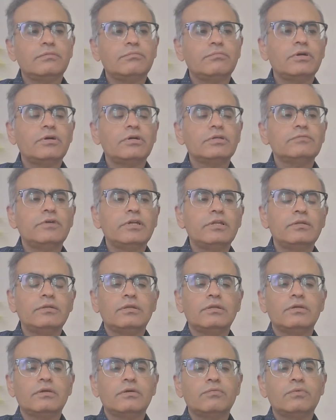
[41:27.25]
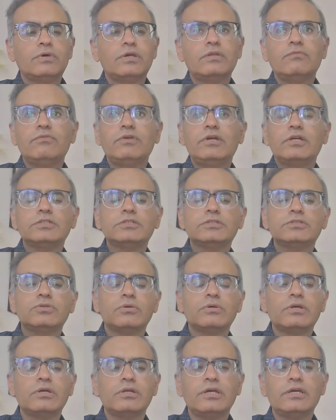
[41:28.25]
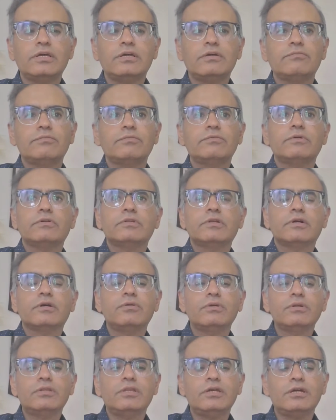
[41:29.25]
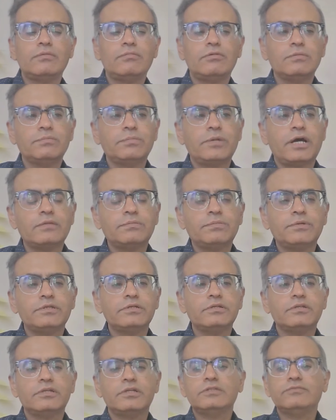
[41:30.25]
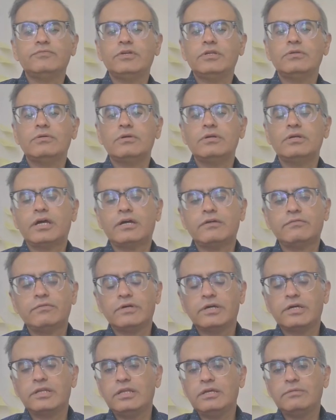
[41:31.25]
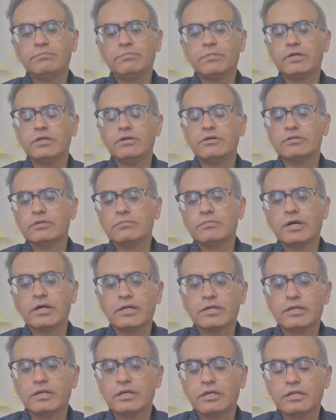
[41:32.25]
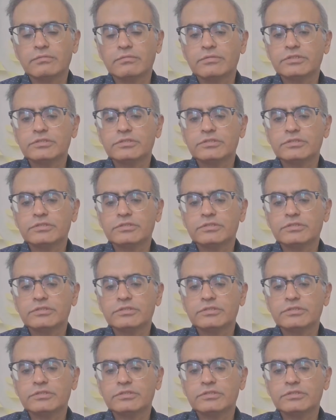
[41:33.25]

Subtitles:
because when we are so like the good thing about Path Presenter is we don't have anybody on the marketing team.